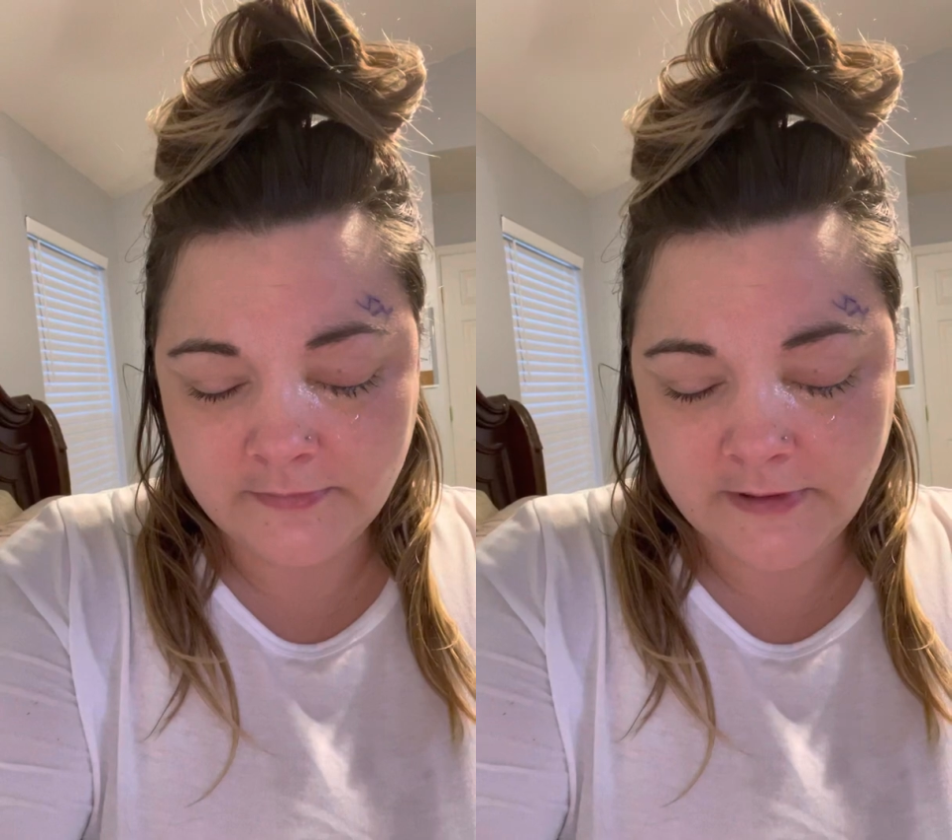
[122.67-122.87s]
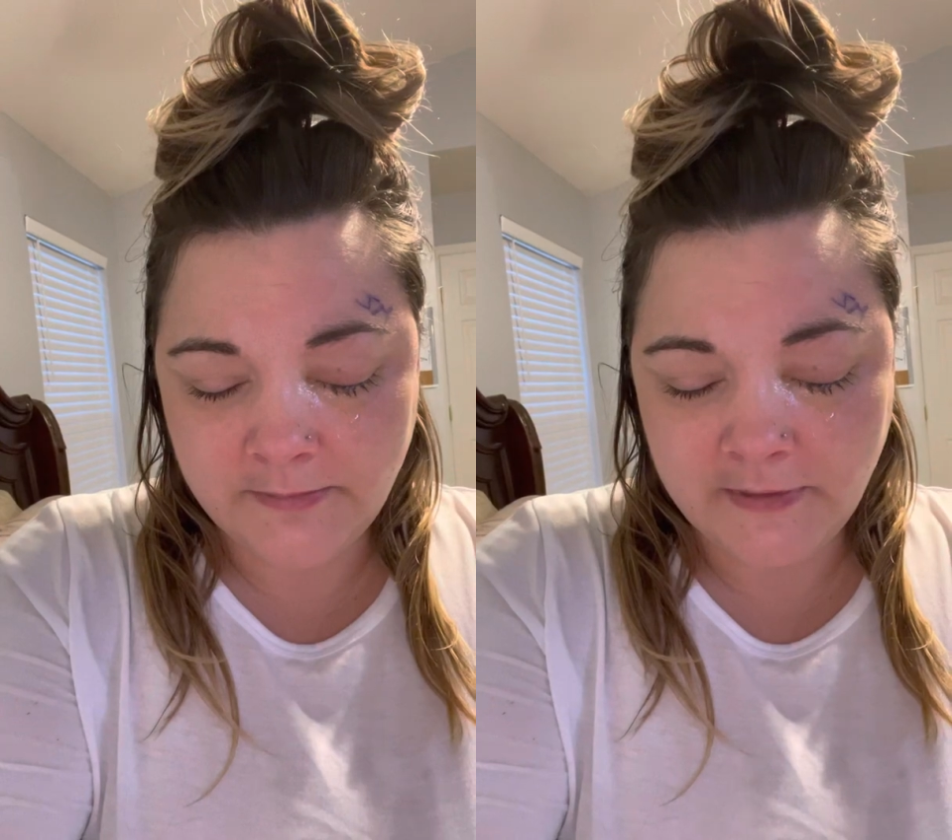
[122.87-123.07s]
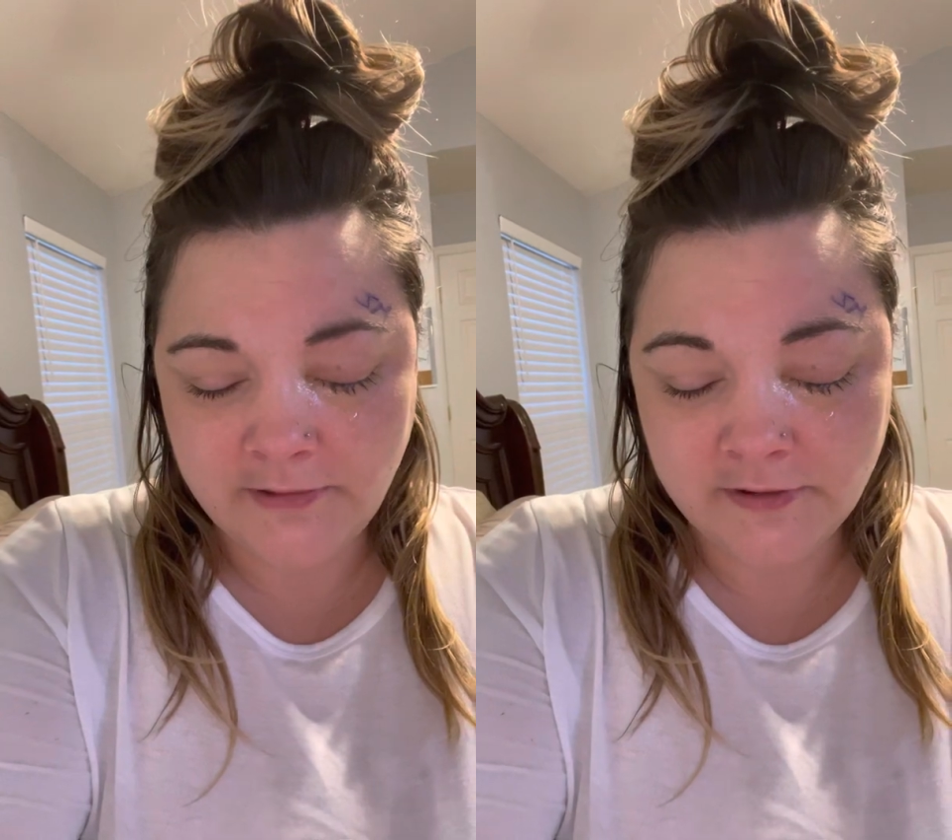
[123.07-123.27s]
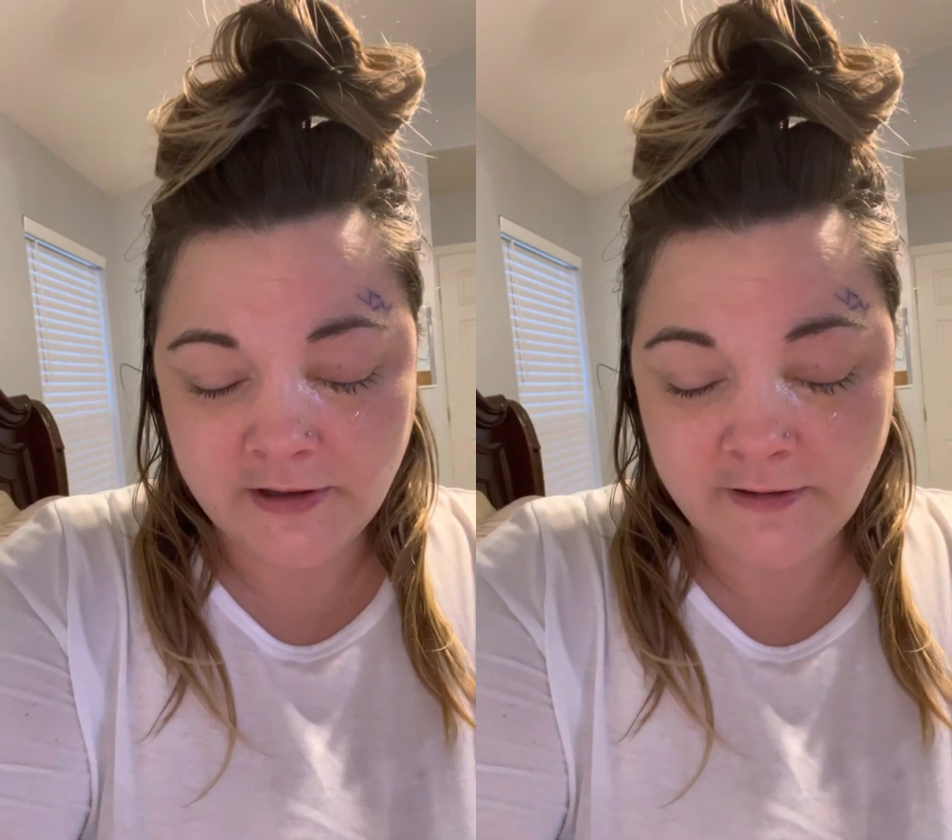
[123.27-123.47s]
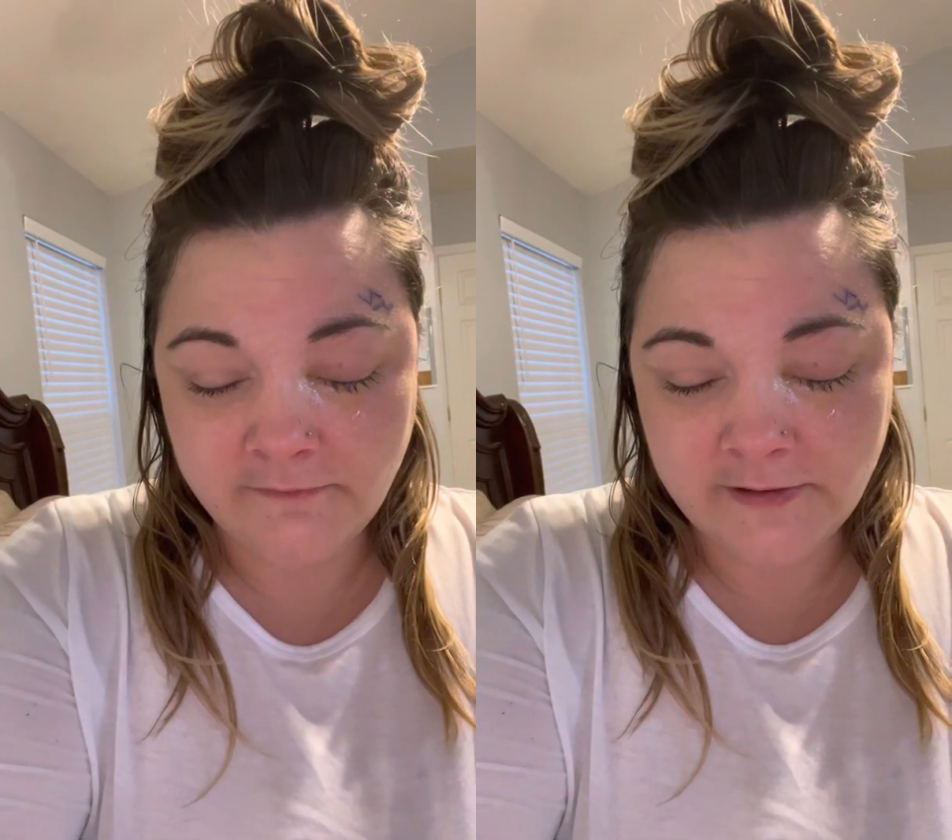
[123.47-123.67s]
my
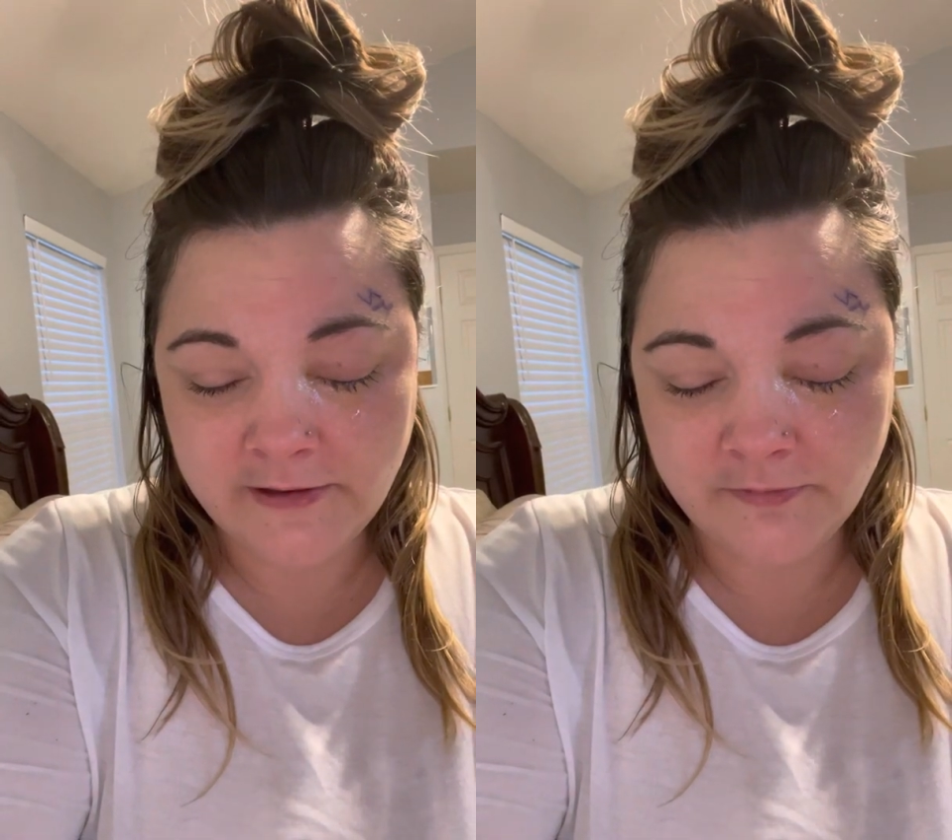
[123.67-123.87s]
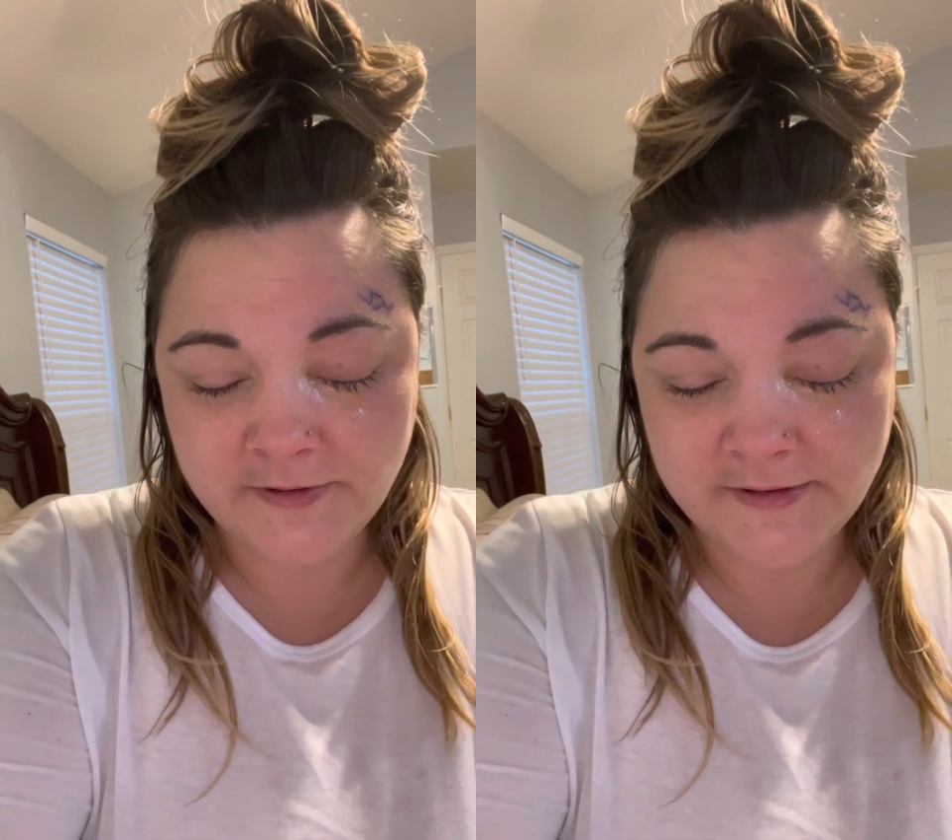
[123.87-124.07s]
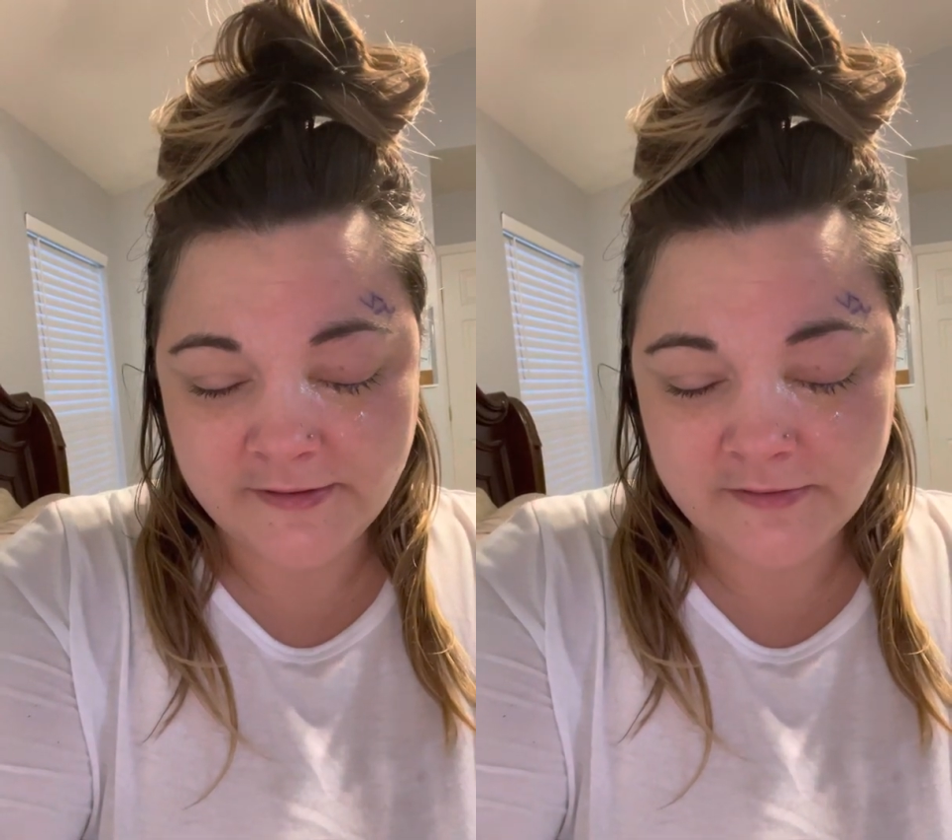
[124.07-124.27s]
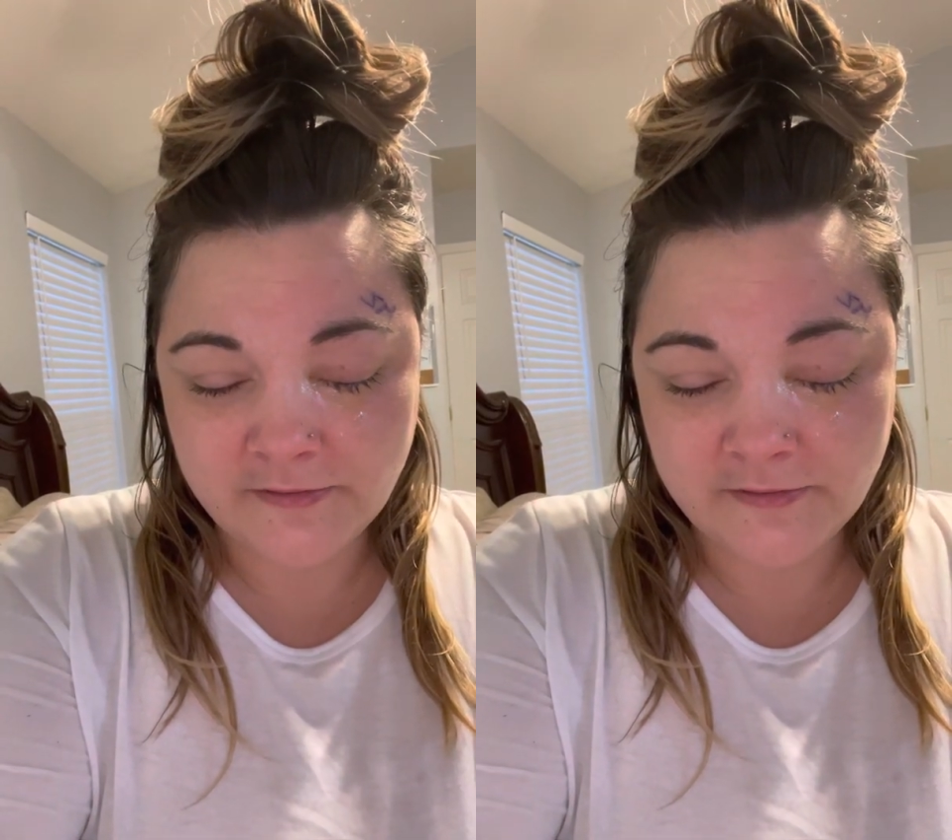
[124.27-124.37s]
recovery was